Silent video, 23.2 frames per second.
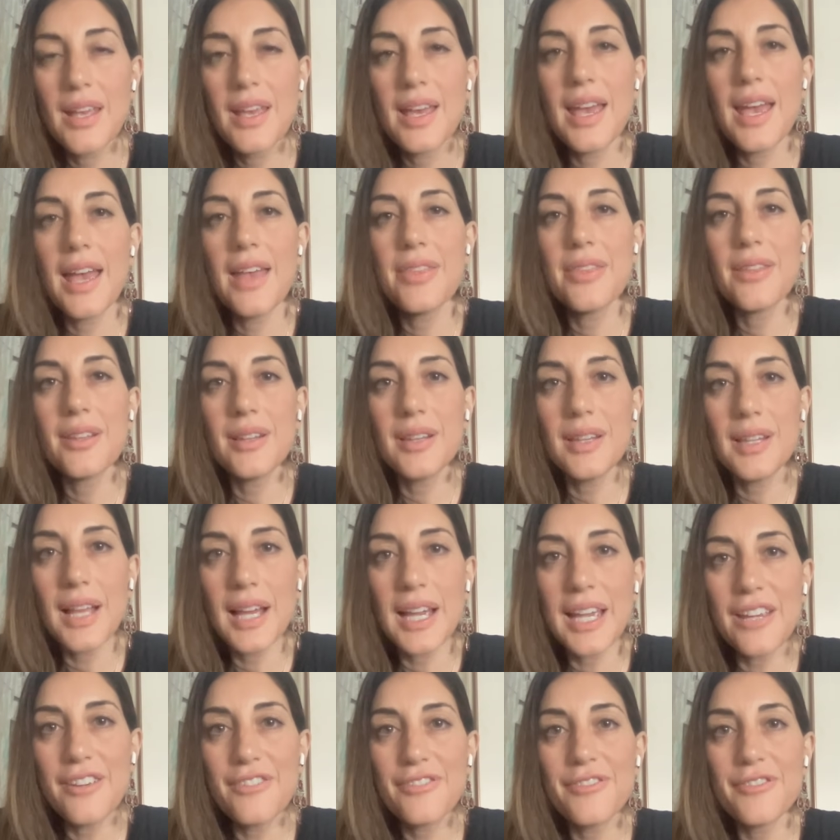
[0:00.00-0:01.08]
and the
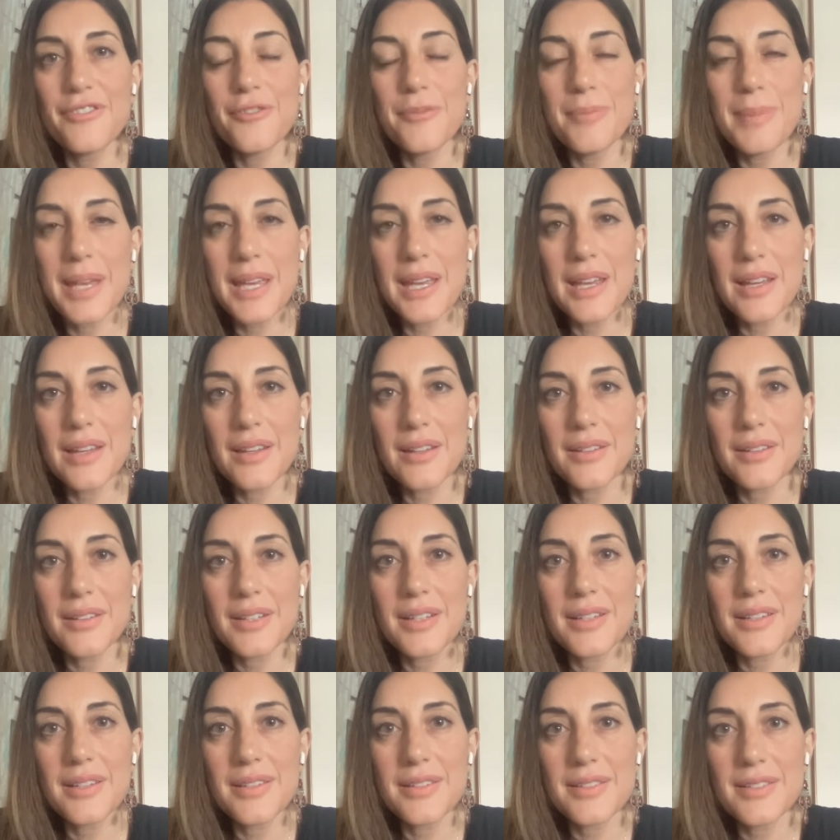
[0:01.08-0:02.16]
life of man
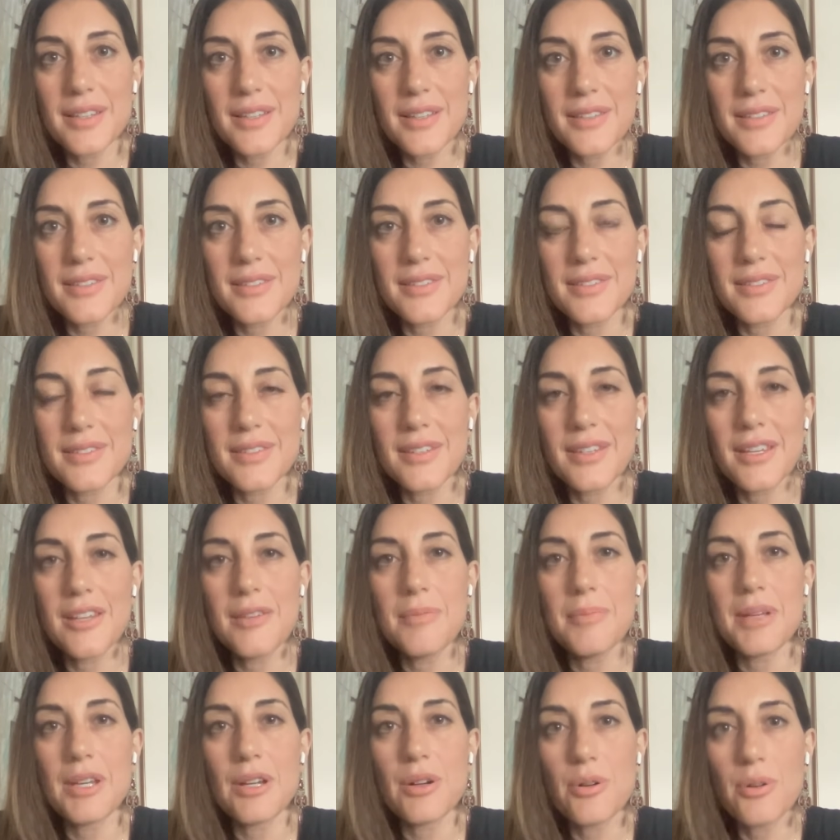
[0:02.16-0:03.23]
consists in
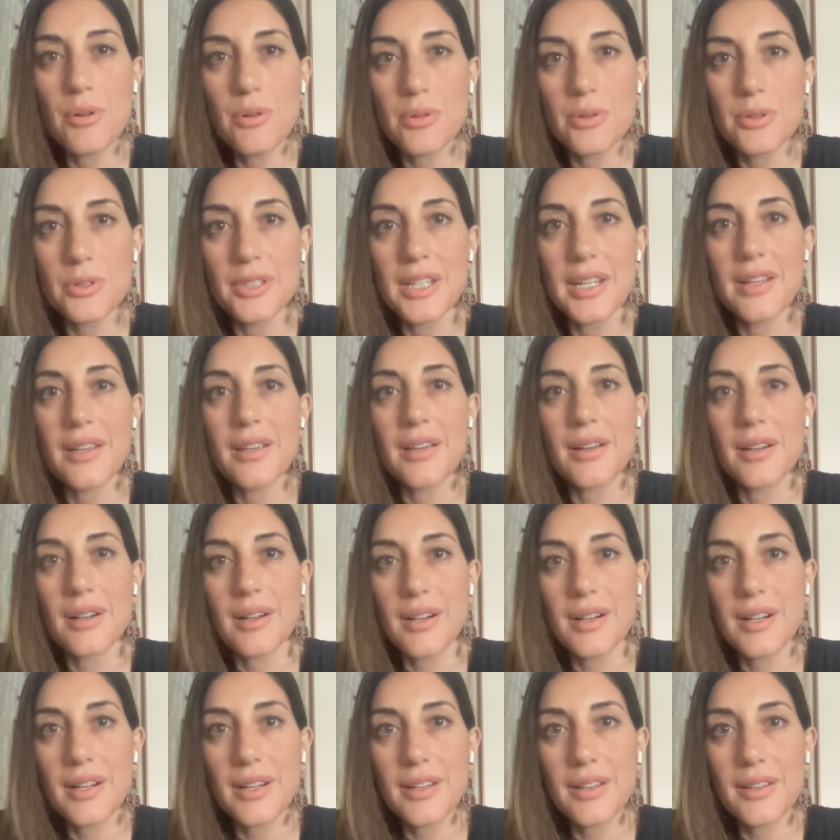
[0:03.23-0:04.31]
beholding
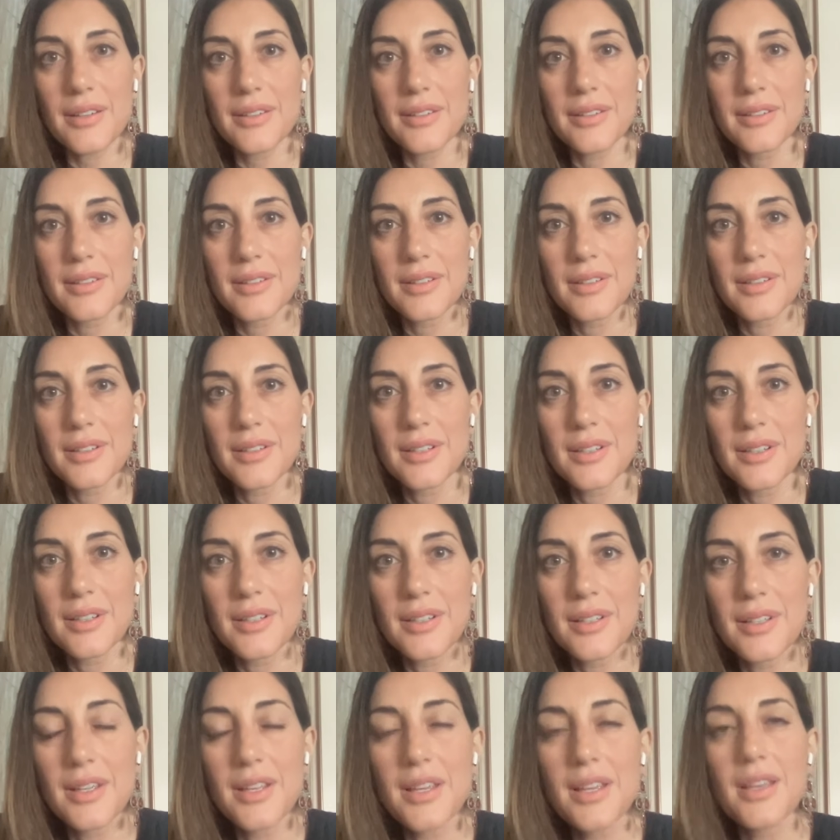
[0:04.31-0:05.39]
God.
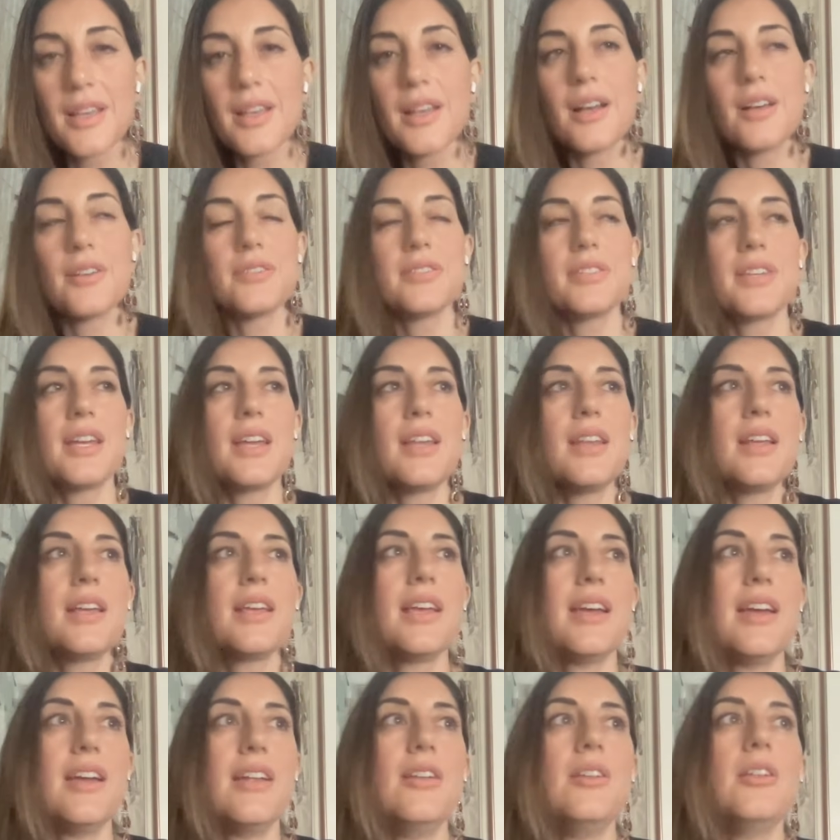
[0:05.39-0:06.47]
I'll say it
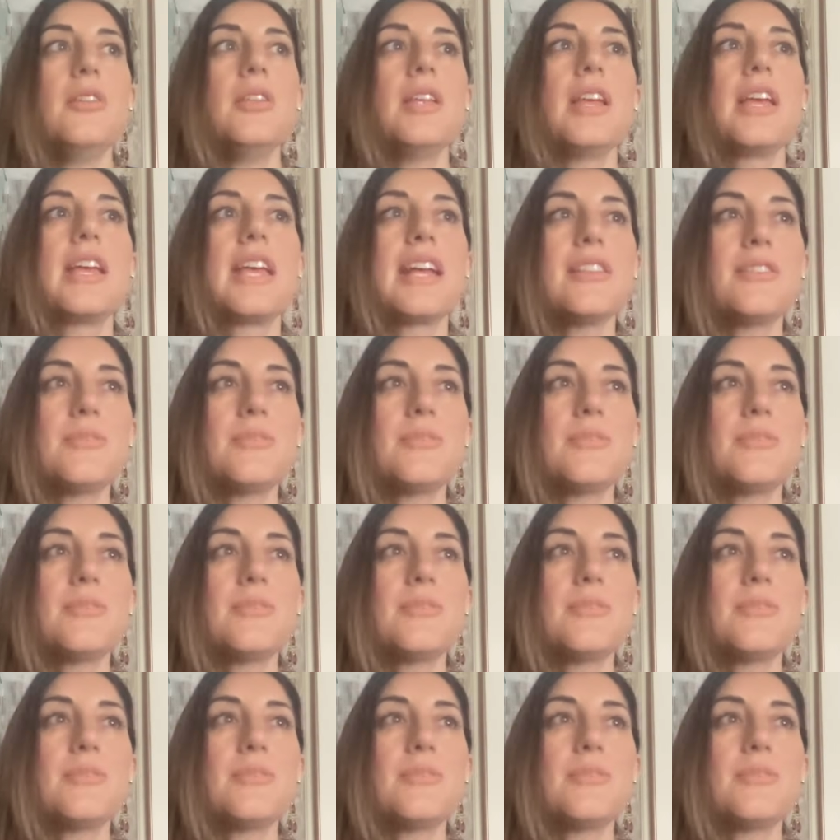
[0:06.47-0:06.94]
again. It gets